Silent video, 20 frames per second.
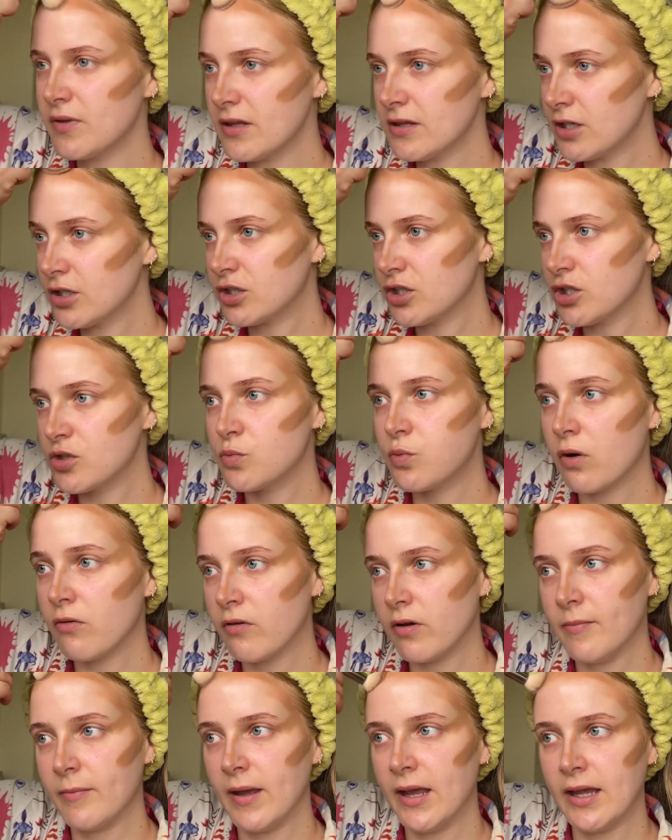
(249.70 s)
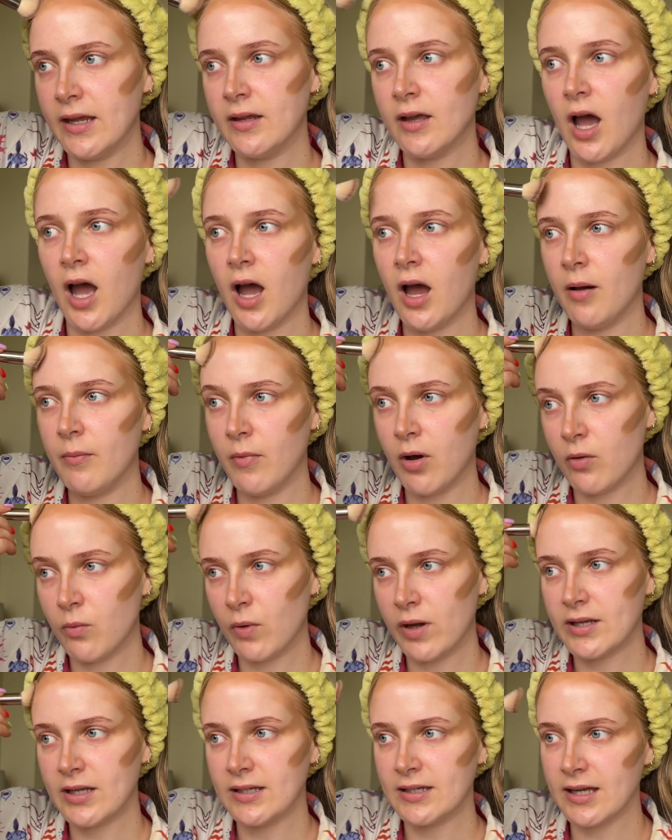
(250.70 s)
that does worry me on
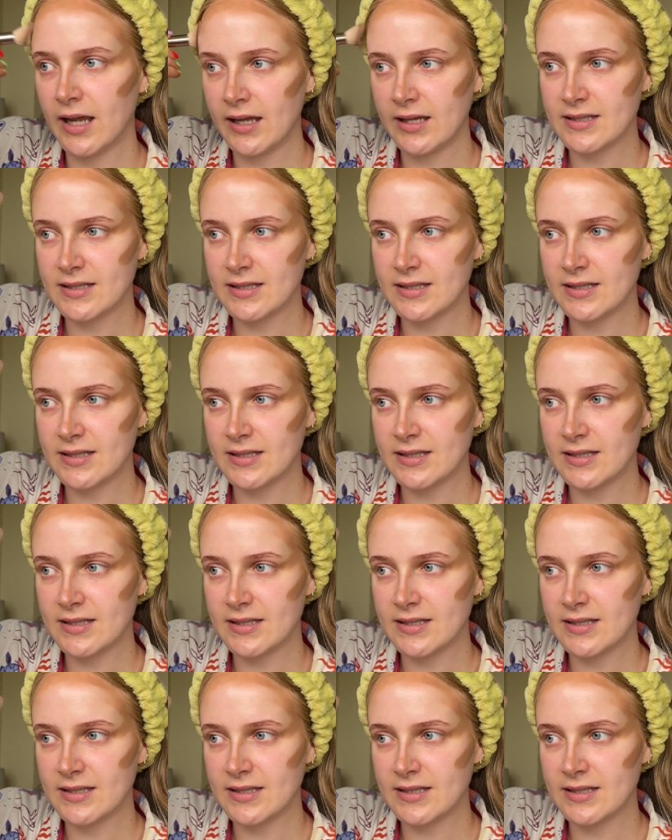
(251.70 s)
wedding day